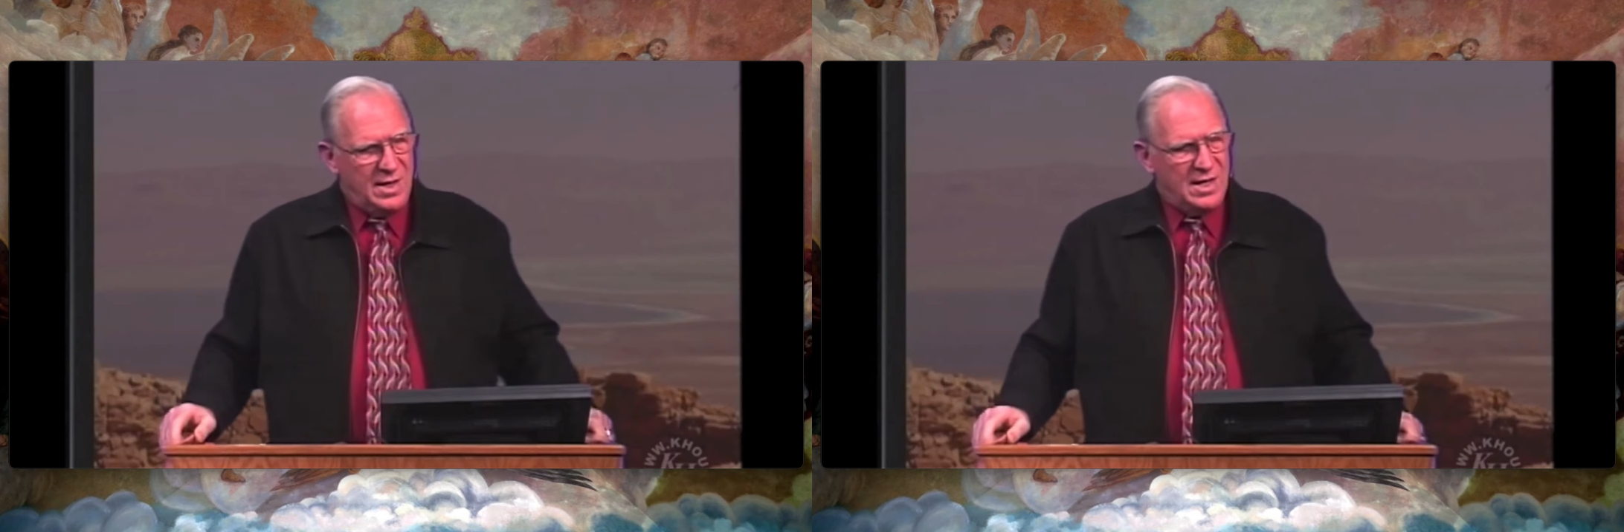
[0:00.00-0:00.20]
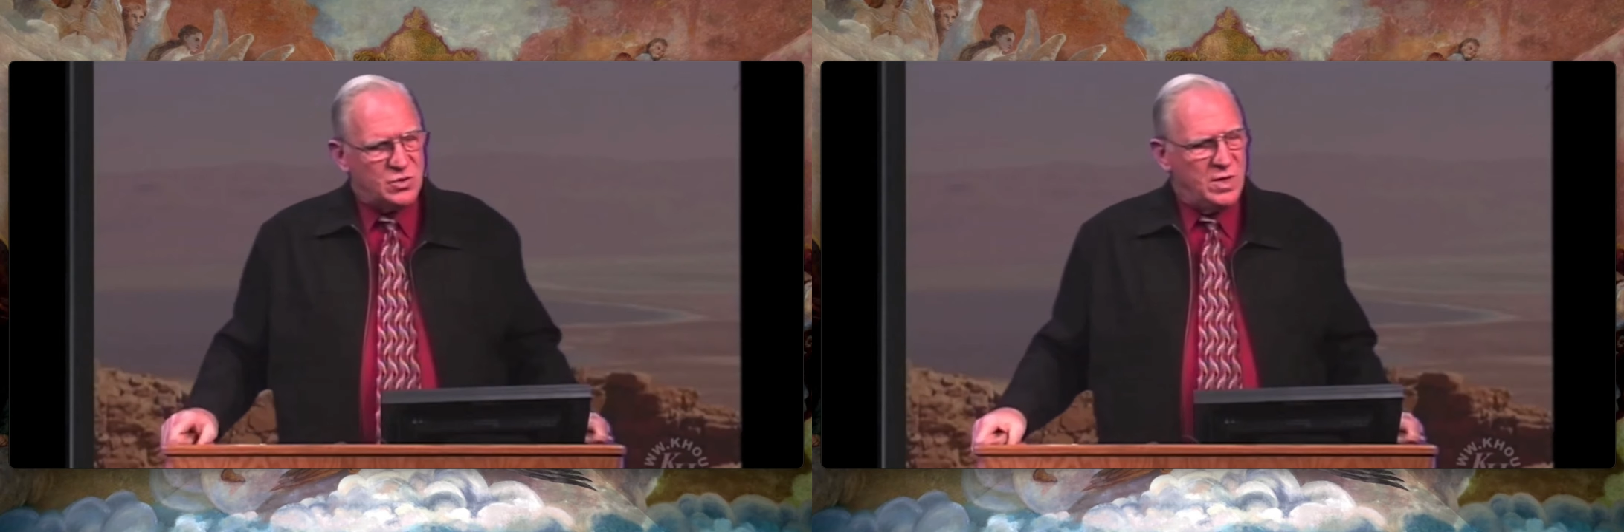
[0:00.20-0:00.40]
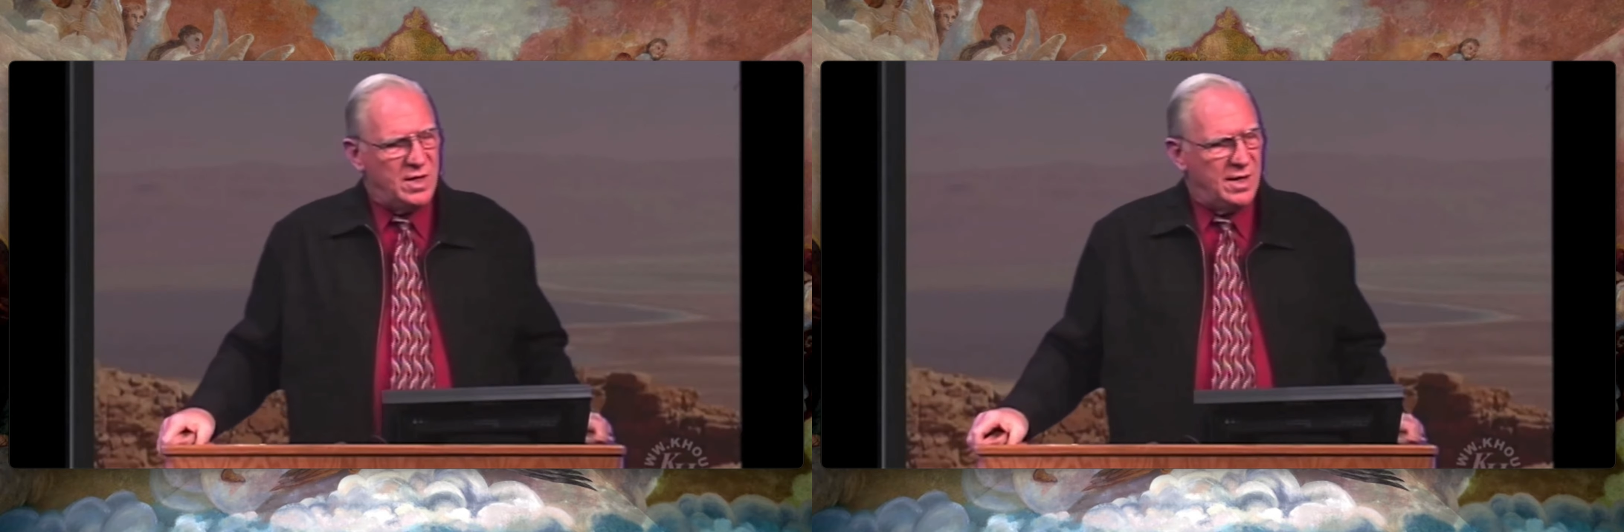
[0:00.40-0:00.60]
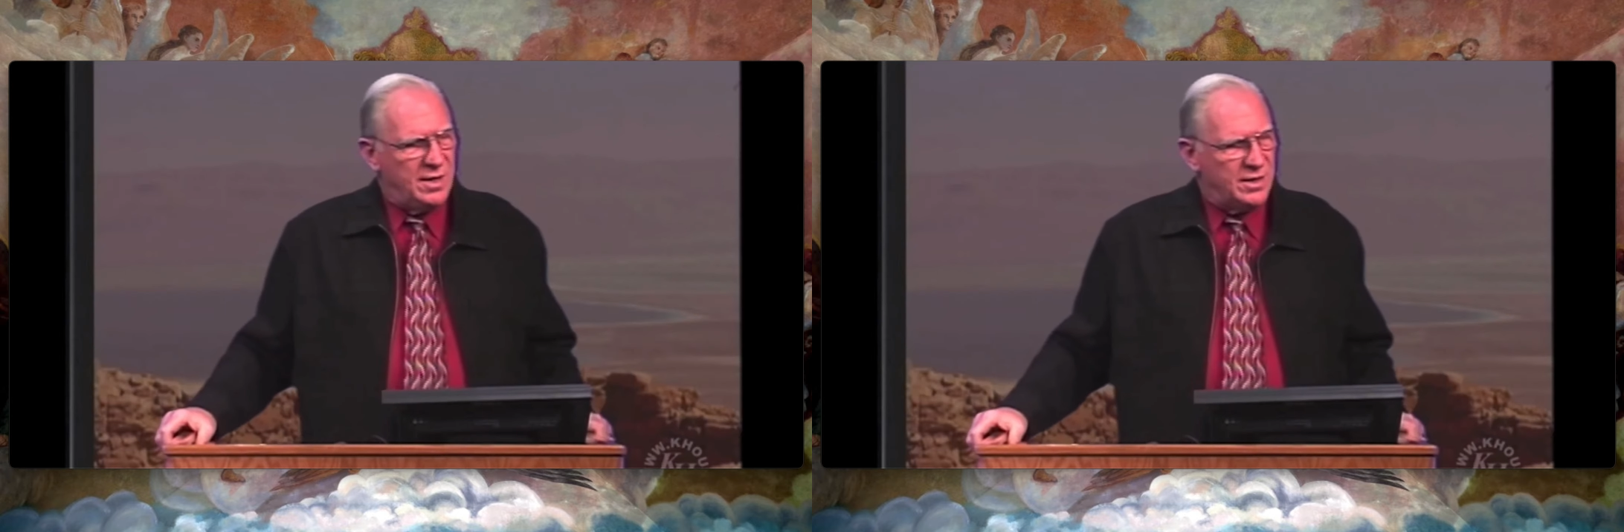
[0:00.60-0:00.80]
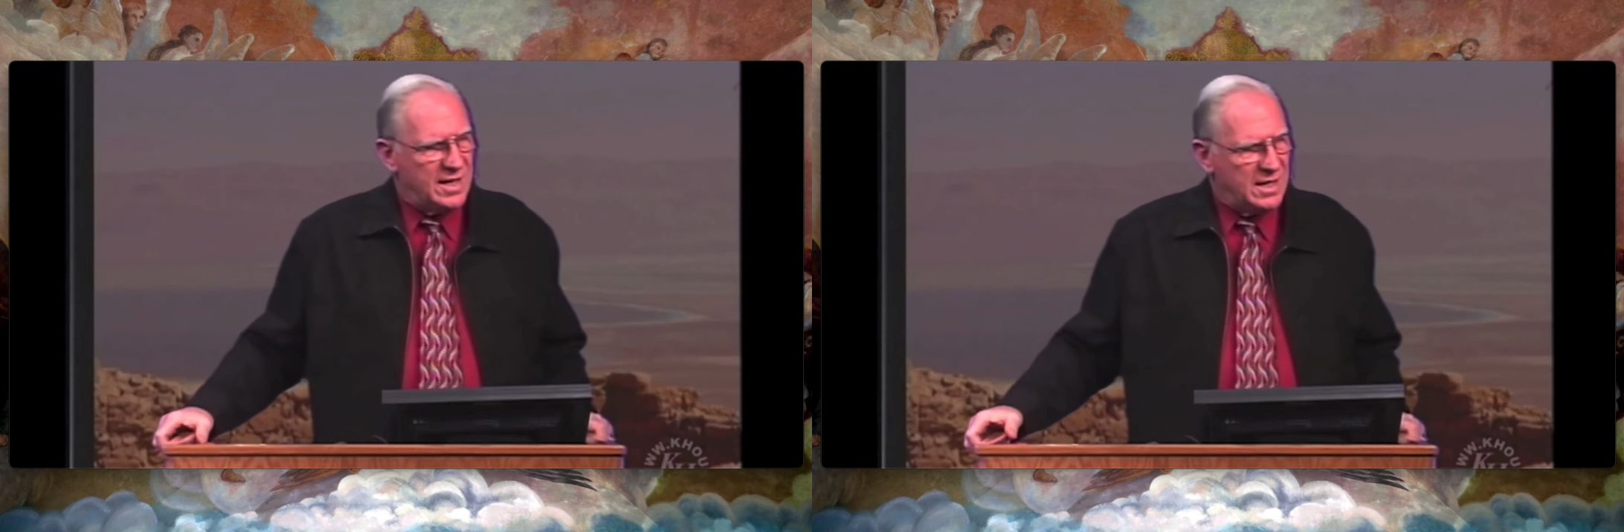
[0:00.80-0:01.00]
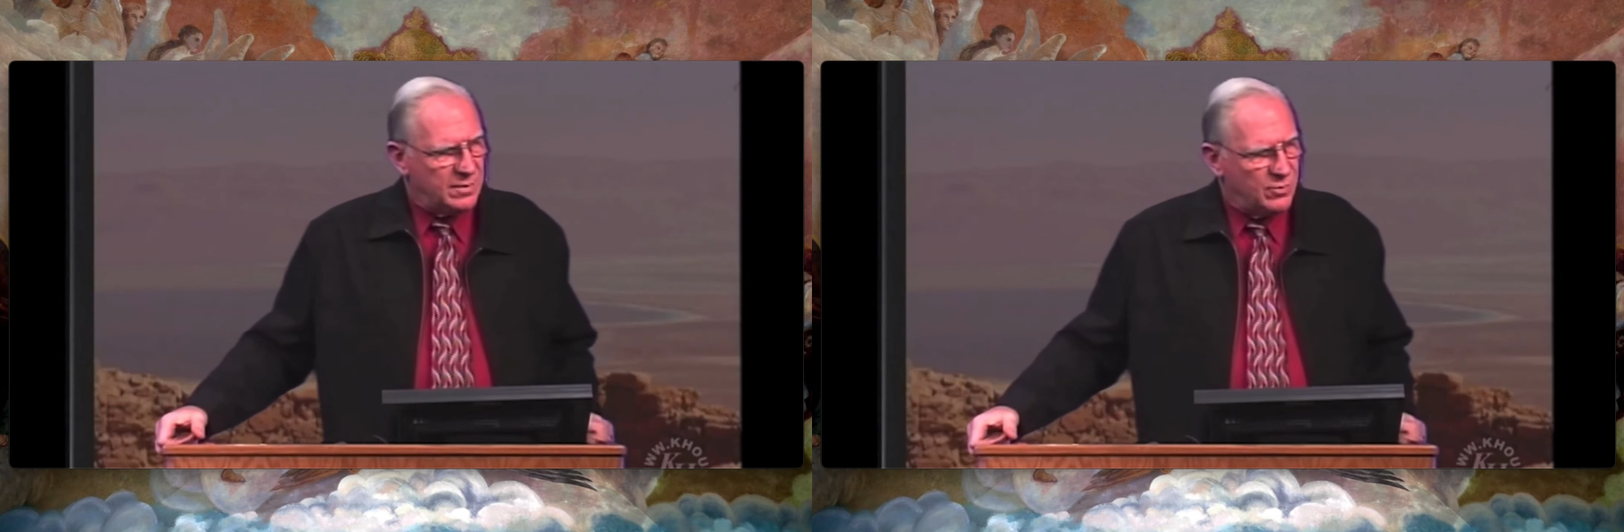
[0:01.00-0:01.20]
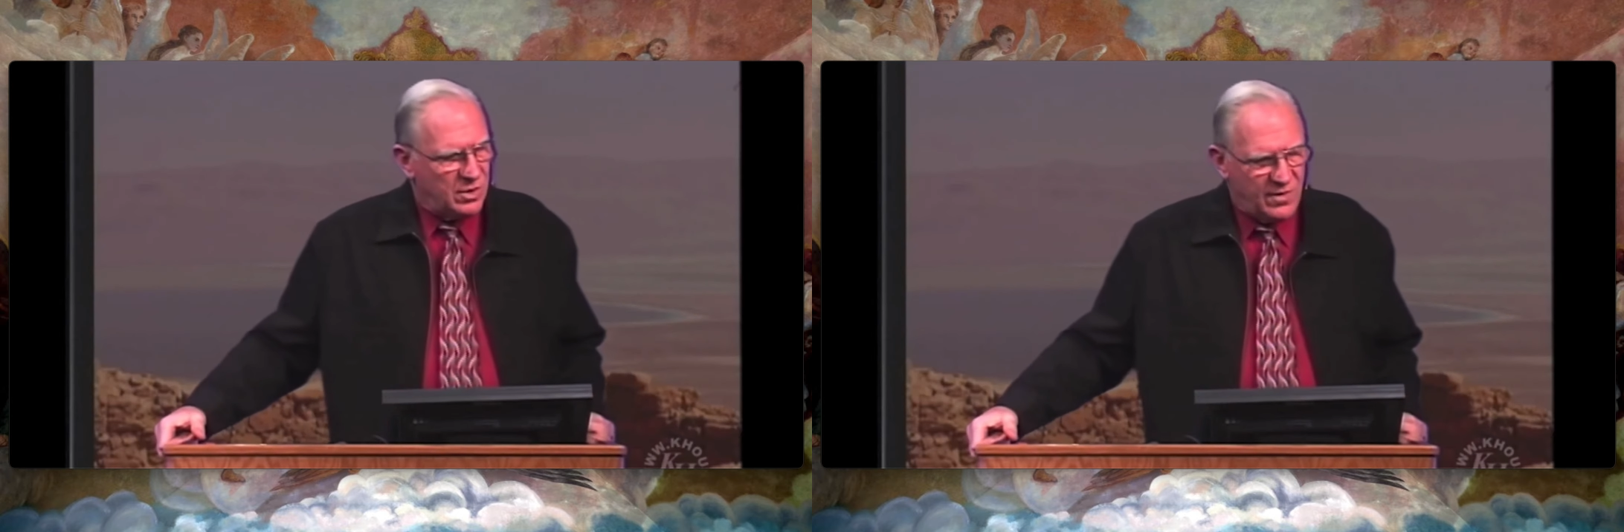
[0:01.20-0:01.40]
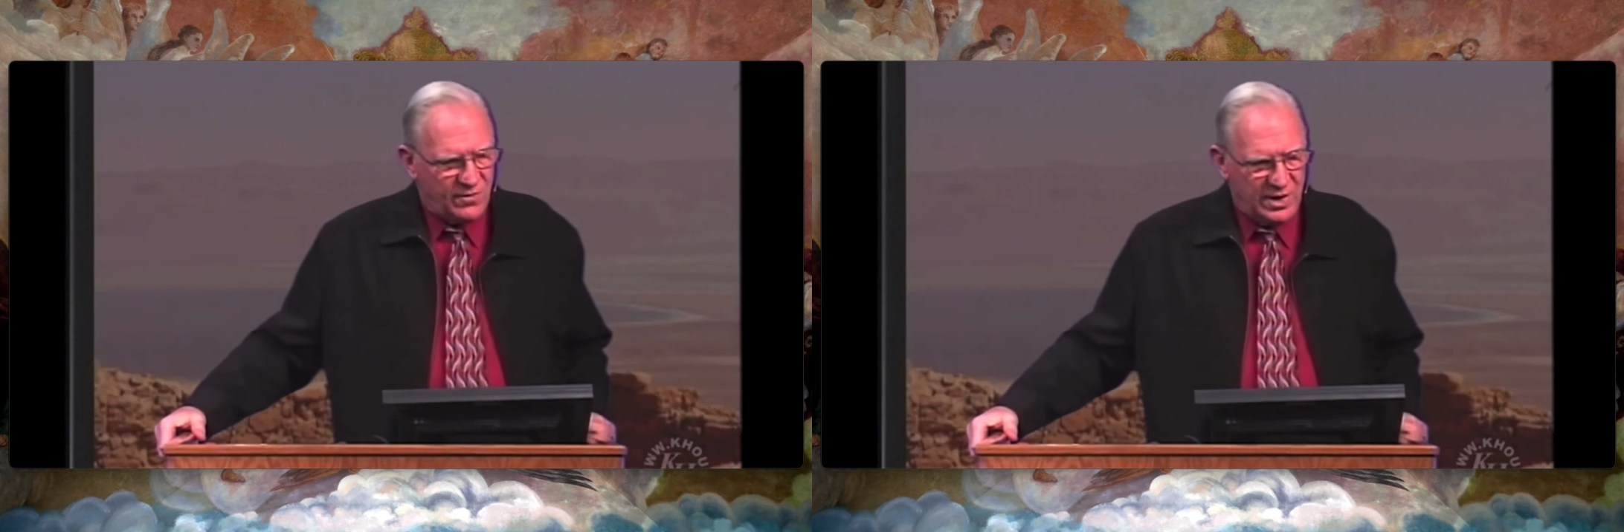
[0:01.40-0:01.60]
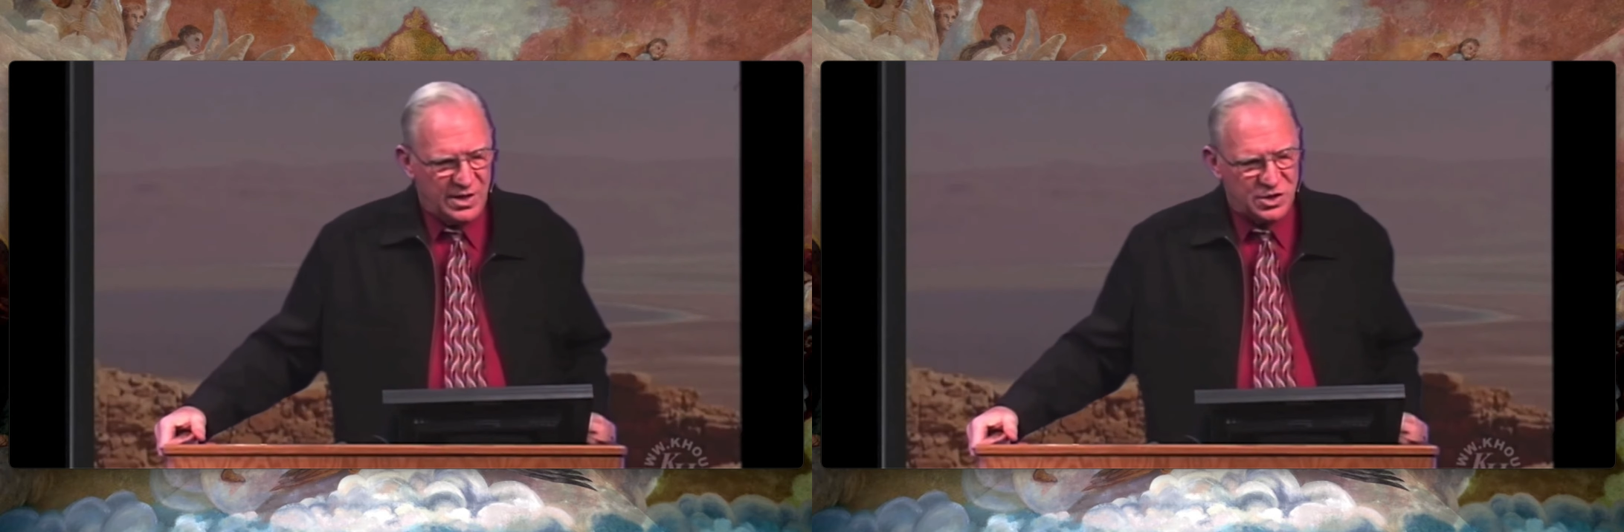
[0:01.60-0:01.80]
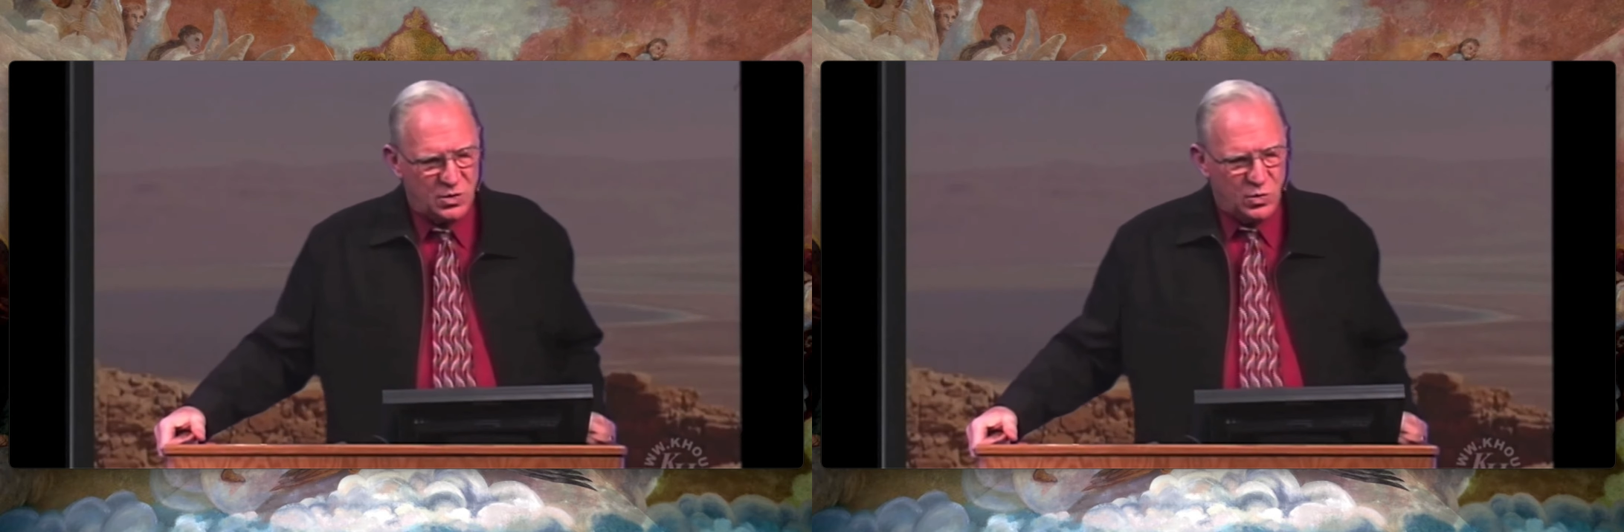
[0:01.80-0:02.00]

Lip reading: as we undertake the book of Revelation,